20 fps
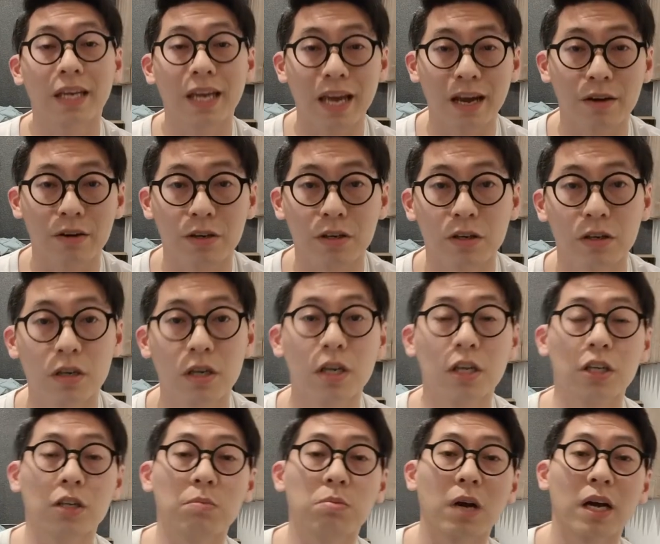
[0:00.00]
counter,
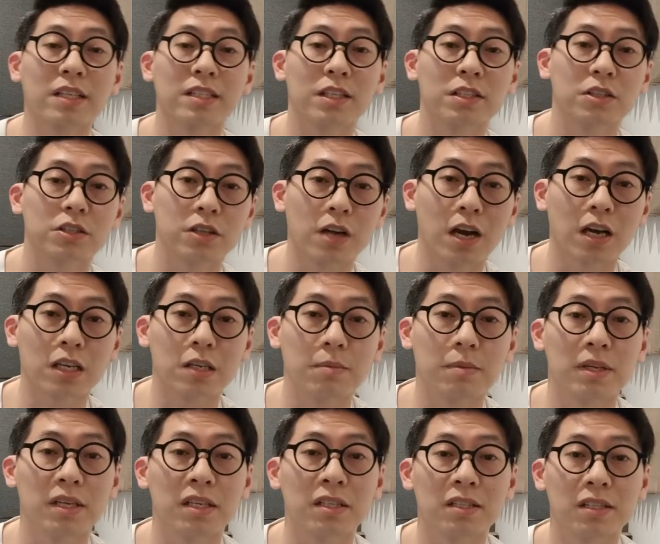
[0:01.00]
you process your
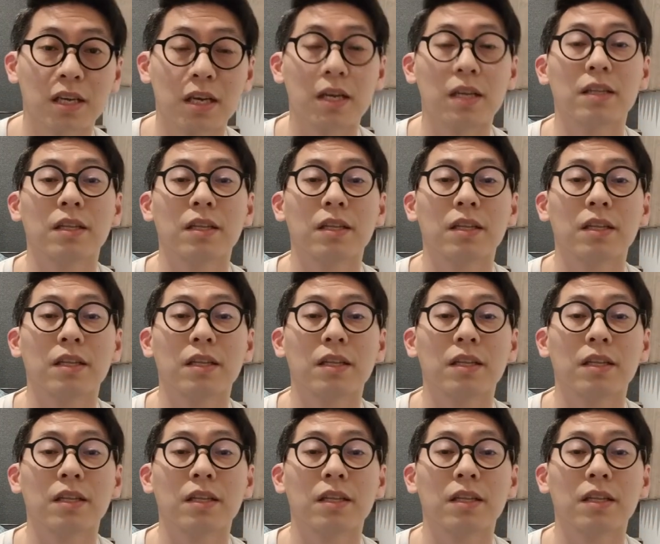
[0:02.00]
documents,